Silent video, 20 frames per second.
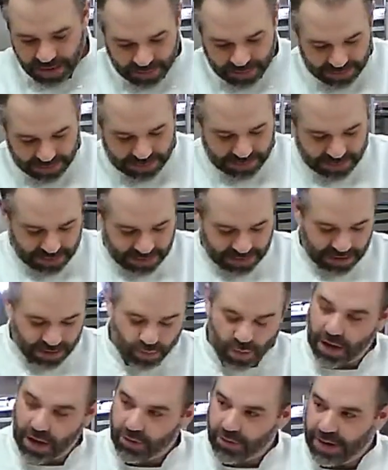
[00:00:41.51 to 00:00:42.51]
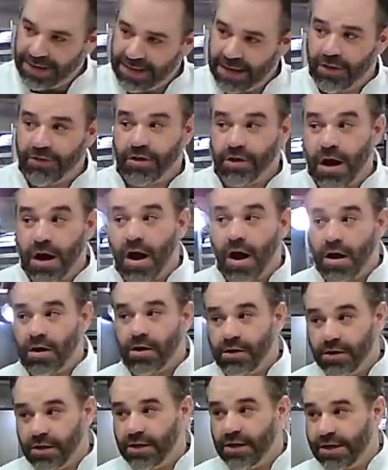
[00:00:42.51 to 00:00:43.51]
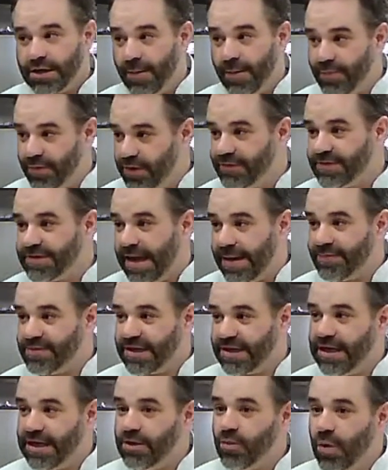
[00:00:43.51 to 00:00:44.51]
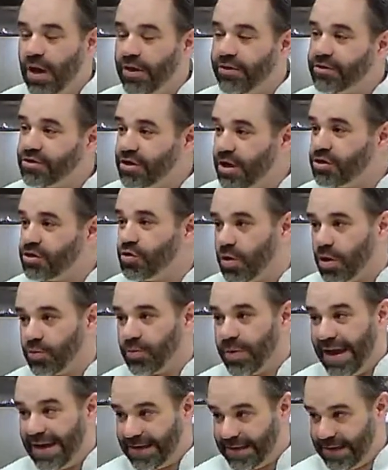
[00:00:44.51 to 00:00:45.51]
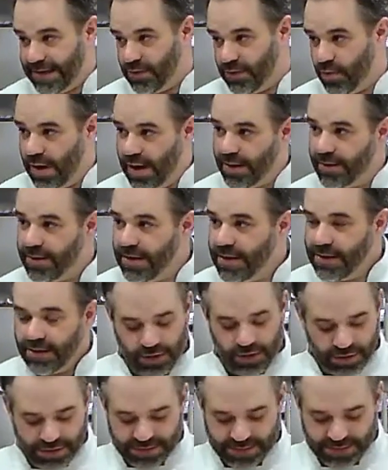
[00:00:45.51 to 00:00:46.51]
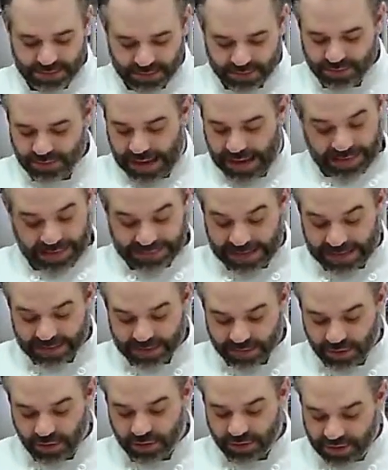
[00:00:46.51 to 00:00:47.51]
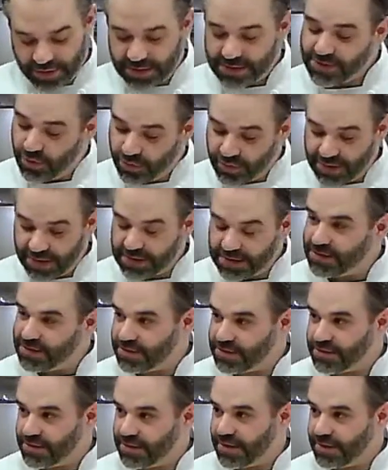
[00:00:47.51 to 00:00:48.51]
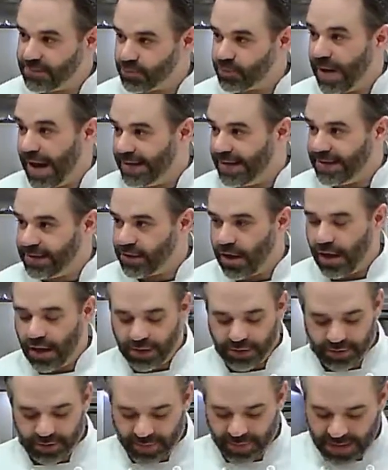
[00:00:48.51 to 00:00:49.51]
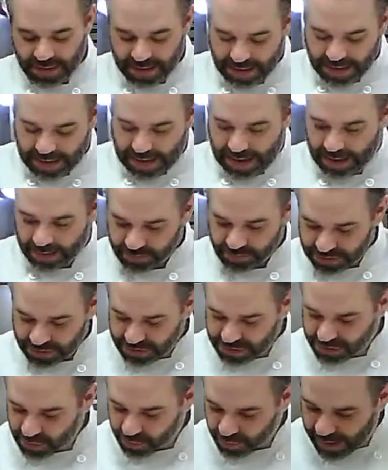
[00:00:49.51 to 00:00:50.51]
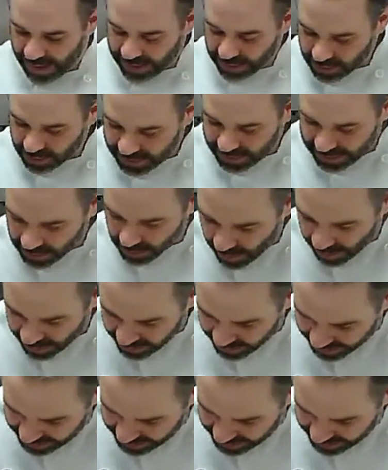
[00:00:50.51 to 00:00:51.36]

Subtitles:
This is the quinoa grain. Now there are a couple of types of quinoa. There's also a red quinoa. Looks identical to this, only as is red in color. This is a regular quinoa.